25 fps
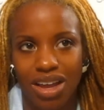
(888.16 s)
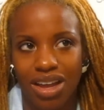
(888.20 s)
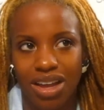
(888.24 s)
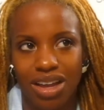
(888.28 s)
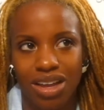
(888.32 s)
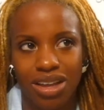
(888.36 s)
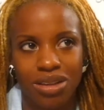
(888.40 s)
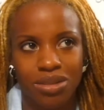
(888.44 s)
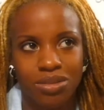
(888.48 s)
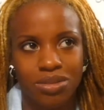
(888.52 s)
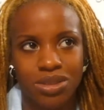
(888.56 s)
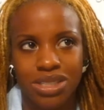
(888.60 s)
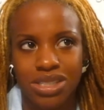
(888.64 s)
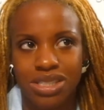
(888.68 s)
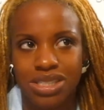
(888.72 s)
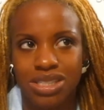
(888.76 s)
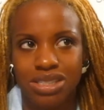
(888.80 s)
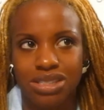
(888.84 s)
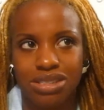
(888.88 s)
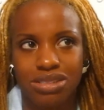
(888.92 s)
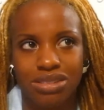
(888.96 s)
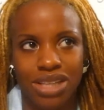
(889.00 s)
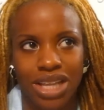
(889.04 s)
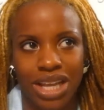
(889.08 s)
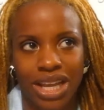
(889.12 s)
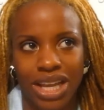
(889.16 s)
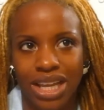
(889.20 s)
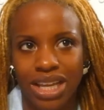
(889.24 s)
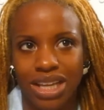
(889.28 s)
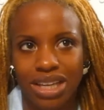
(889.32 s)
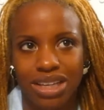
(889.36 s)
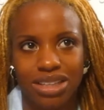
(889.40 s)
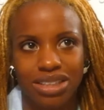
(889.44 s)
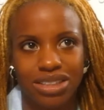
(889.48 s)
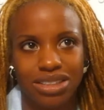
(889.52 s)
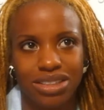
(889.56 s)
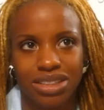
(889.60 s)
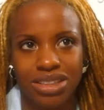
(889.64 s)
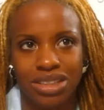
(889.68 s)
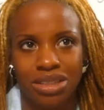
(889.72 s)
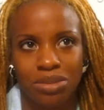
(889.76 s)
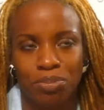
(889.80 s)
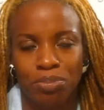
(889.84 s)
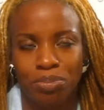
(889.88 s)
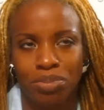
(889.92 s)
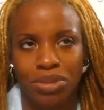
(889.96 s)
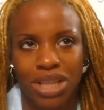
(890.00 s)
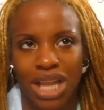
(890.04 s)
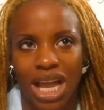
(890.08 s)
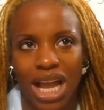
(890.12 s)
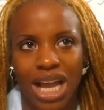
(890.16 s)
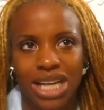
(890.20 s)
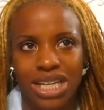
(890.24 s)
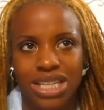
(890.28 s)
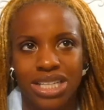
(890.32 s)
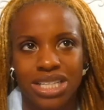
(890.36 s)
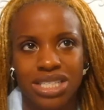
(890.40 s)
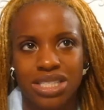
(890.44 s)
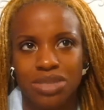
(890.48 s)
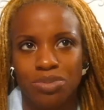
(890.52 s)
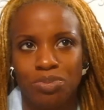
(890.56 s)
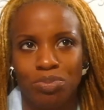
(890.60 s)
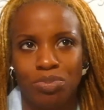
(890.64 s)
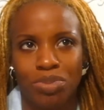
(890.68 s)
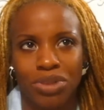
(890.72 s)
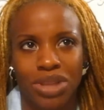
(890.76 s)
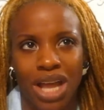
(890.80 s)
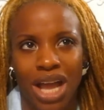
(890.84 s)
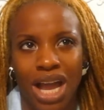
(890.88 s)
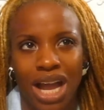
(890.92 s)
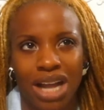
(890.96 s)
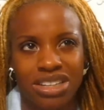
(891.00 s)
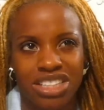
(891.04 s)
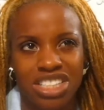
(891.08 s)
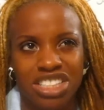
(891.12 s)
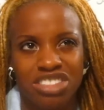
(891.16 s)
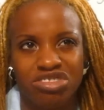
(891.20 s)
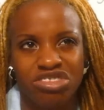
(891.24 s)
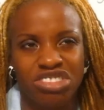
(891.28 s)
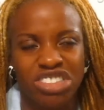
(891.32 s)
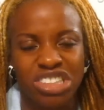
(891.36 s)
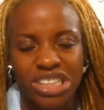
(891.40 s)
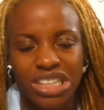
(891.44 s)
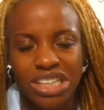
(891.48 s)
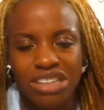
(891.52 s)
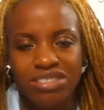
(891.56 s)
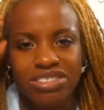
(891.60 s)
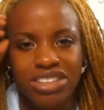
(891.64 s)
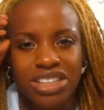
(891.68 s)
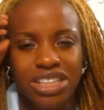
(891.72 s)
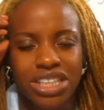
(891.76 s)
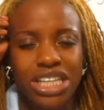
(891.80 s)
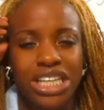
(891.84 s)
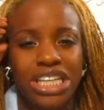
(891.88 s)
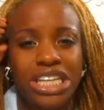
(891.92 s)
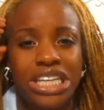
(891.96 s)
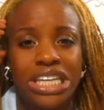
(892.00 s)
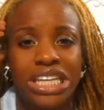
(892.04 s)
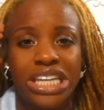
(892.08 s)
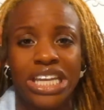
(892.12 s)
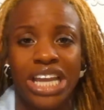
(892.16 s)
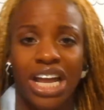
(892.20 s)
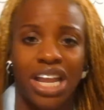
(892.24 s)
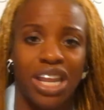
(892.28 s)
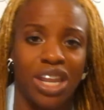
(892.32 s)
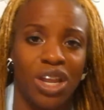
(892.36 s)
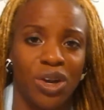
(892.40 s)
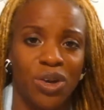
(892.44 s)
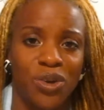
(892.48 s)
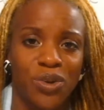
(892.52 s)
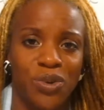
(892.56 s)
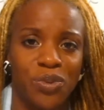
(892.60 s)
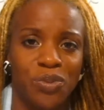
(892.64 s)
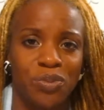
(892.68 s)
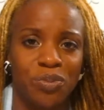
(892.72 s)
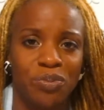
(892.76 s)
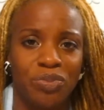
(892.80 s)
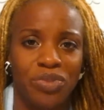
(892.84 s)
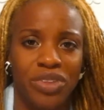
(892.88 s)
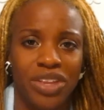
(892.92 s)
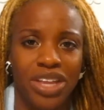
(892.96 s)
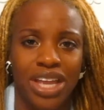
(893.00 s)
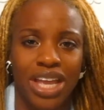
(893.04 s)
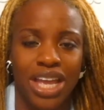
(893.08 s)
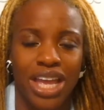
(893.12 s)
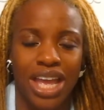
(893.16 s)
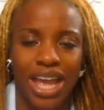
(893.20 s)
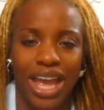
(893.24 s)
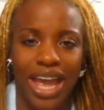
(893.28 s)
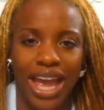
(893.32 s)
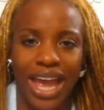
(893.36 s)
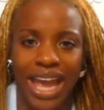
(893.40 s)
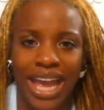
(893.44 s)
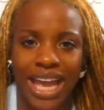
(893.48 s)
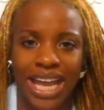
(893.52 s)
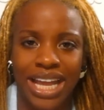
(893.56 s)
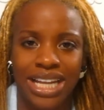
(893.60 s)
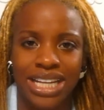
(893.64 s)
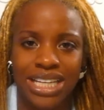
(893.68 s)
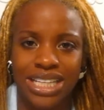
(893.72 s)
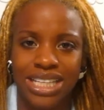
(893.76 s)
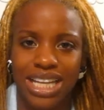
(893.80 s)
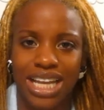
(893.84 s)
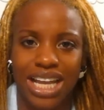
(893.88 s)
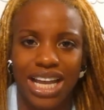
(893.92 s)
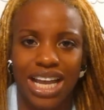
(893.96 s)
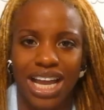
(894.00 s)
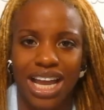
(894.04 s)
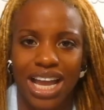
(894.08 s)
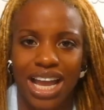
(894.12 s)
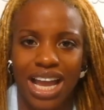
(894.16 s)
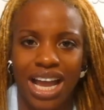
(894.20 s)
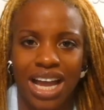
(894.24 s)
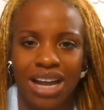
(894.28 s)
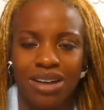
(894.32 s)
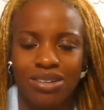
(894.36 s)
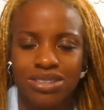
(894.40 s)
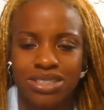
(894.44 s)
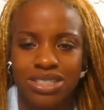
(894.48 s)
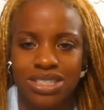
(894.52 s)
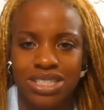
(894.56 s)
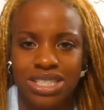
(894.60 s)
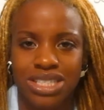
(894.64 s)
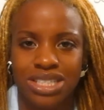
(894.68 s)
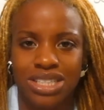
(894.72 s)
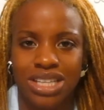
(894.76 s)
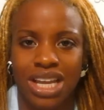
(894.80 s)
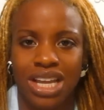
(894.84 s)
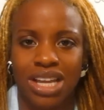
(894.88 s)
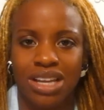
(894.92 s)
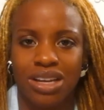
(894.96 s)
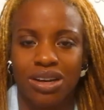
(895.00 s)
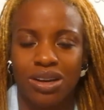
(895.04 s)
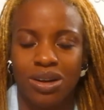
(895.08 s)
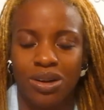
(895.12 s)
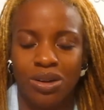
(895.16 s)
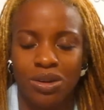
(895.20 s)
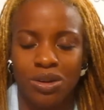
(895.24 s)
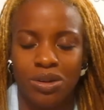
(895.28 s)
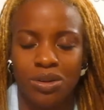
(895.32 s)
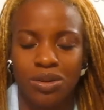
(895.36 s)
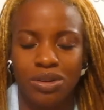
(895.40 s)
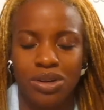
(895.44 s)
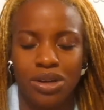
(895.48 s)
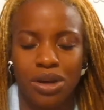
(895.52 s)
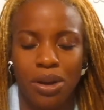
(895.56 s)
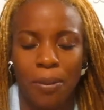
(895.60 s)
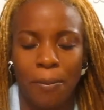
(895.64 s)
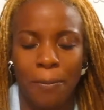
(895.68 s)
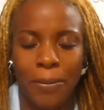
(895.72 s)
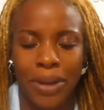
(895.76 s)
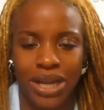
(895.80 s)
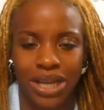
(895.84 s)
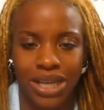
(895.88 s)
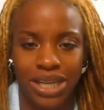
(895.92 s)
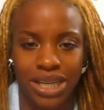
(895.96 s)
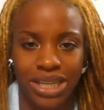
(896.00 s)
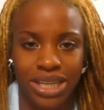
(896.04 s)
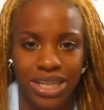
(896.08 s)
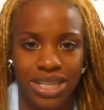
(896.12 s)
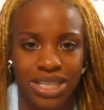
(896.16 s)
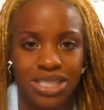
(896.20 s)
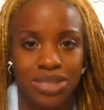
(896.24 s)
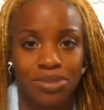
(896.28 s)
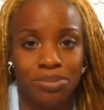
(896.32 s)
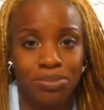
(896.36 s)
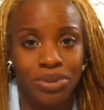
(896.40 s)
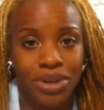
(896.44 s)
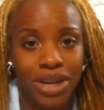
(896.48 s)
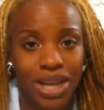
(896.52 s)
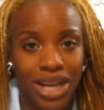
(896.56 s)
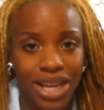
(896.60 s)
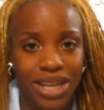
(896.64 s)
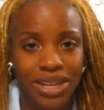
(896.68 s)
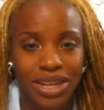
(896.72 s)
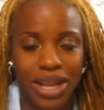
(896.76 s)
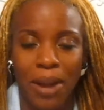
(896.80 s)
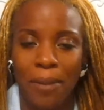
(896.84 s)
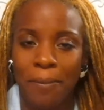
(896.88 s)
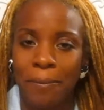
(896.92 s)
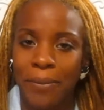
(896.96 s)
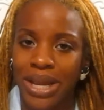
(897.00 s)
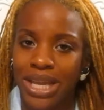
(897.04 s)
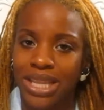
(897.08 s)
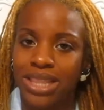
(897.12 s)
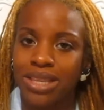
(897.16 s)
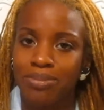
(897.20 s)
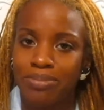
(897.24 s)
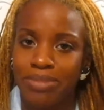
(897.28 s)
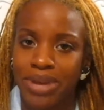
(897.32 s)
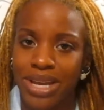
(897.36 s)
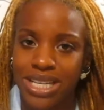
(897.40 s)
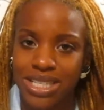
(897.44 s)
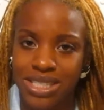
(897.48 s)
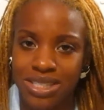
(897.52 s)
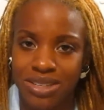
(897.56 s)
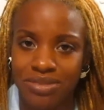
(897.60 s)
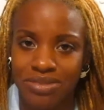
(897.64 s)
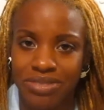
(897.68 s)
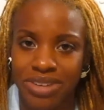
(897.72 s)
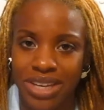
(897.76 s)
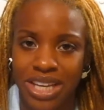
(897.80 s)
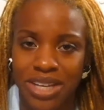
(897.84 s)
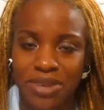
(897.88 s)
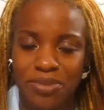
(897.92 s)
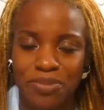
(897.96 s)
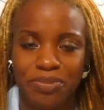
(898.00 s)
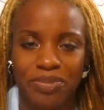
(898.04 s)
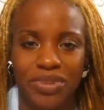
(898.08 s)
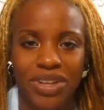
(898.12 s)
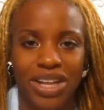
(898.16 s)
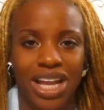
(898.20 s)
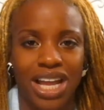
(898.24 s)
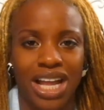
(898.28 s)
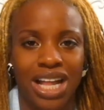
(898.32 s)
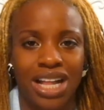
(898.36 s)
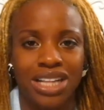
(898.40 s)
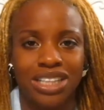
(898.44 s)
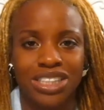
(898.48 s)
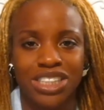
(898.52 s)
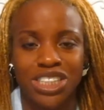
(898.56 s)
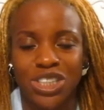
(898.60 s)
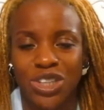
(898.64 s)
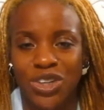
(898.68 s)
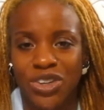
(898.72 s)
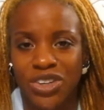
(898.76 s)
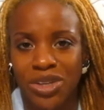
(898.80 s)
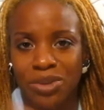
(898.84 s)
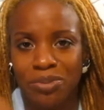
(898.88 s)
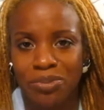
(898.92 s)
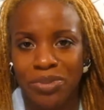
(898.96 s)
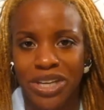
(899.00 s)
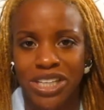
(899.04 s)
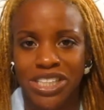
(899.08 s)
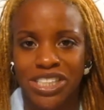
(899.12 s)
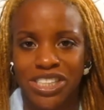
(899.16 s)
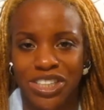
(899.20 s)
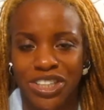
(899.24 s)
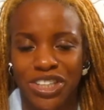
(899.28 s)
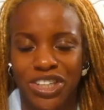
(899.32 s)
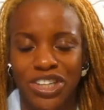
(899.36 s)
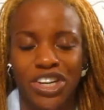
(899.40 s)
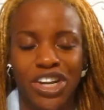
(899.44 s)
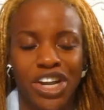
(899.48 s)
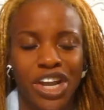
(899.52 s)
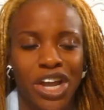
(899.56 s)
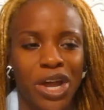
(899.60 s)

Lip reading: it was like the blondest blonde, just really yellow. And I was just like, oh my goodness. But I made the best of it. I'll show you a picture.